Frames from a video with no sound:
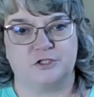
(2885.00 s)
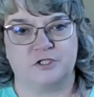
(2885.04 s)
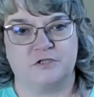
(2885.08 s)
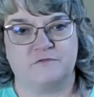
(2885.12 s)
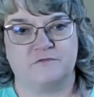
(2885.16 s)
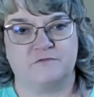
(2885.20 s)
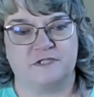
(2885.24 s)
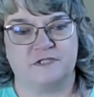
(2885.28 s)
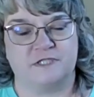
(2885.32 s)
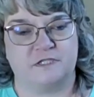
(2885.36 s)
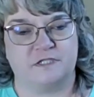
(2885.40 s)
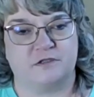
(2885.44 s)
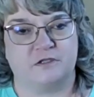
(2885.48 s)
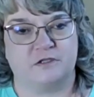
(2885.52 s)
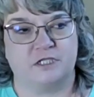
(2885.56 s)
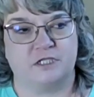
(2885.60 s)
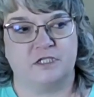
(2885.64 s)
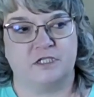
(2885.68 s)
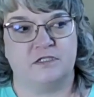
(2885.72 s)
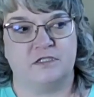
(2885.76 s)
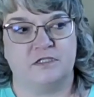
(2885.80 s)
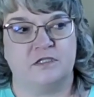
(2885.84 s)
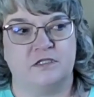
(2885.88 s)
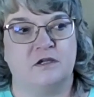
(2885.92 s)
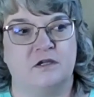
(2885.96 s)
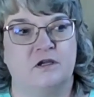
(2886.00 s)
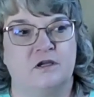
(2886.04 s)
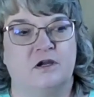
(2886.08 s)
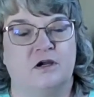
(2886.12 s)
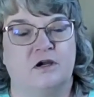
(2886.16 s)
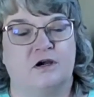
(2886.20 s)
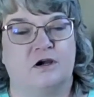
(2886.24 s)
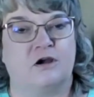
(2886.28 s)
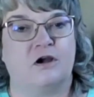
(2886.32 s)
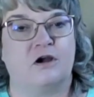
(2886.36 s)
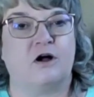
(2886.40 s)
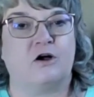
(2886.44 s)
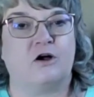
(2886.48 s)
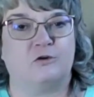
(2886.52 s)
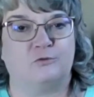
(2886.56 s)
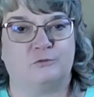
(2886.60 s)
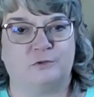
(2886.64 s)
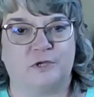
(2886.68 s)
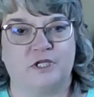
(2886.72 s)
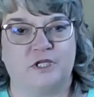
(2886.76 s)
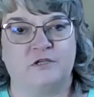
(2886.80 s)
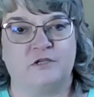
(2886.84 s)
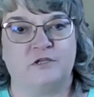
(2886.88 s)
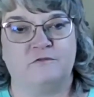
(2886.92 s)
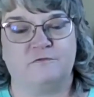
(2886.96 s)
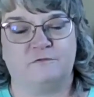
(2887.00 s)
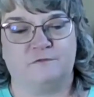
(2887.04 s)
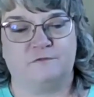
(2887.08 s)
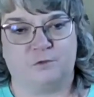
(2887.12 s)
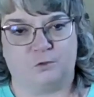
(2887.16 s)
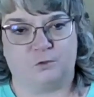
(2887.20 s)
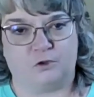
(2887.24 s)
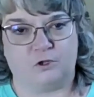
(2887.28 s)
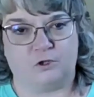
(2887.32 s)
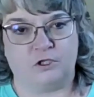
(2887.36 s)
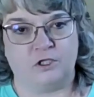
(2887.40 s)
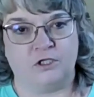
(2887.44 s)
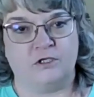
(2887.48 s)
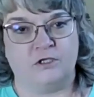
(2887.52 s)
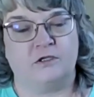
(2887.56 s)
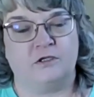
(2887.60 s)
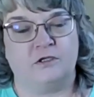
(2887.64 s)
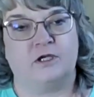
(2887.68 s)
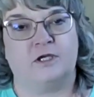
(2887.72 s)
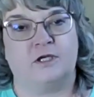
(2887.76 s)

nursing facilities are already full.